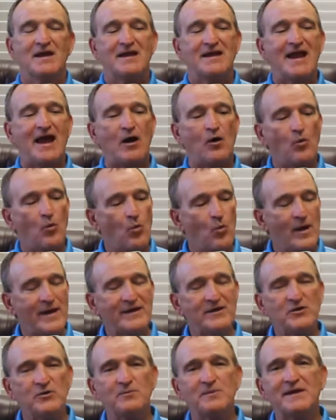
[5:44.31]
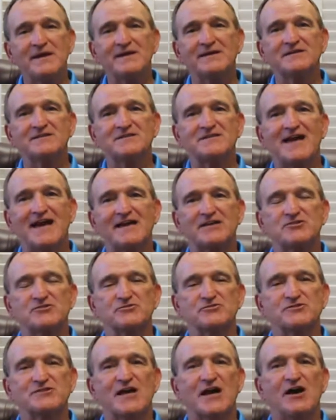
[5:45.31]
Now, when you begin to tax
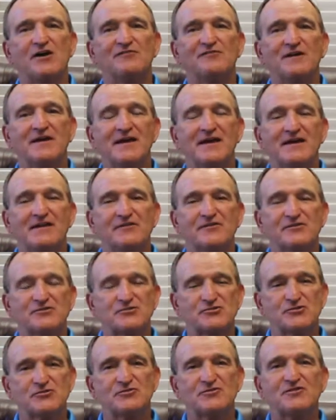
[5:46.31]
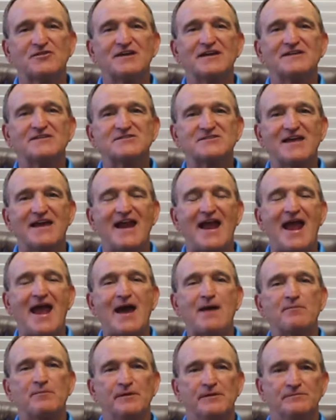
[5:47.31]
yourself, there are certain things that
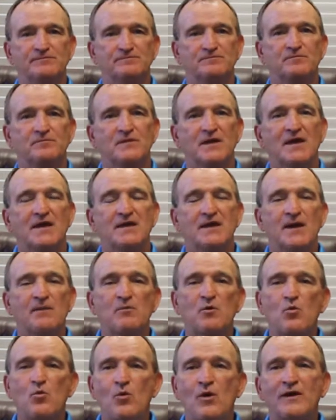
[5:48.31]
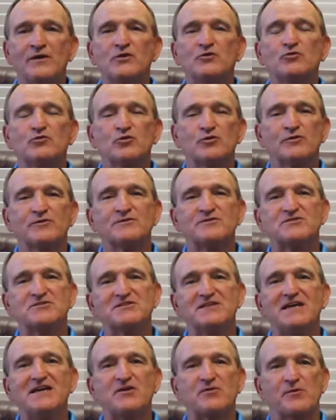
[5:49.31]
happen. Number one, you learn the
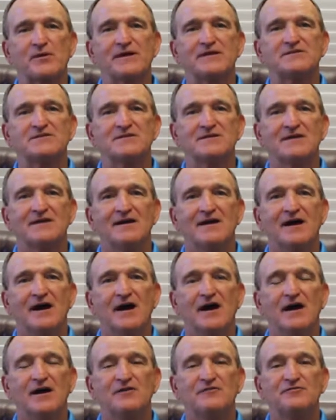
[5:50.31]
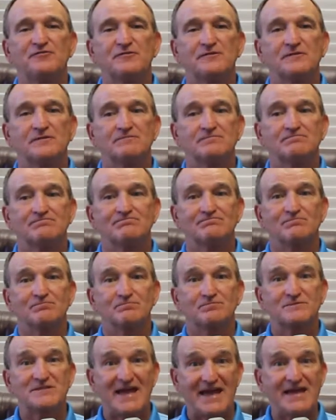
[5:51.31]
secret of
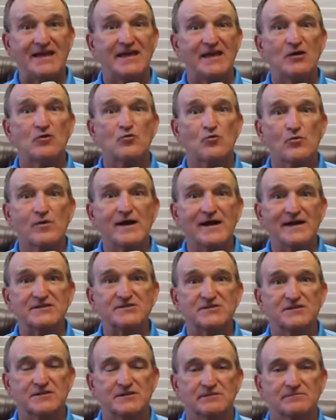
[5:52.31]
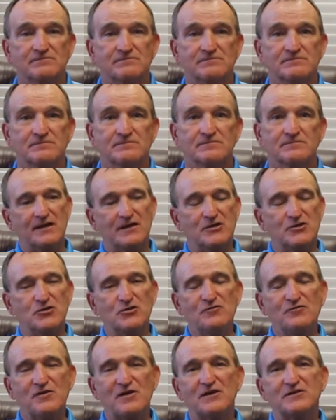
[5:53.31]
taking risk.
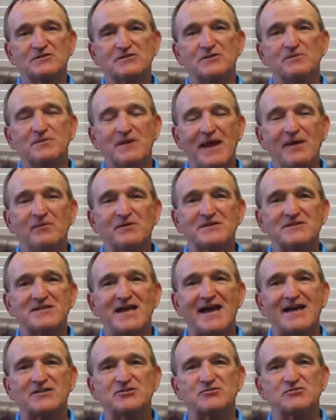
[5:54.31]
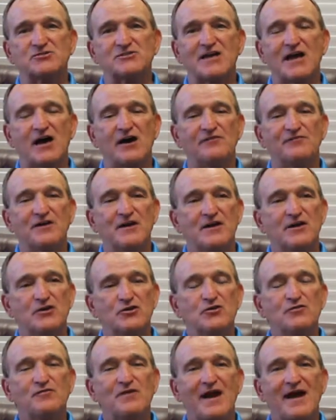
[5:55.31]
To be able to tax yourself,
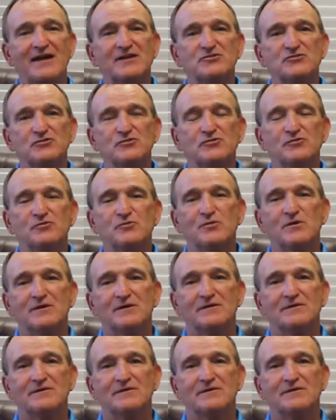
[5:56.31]
you've got to do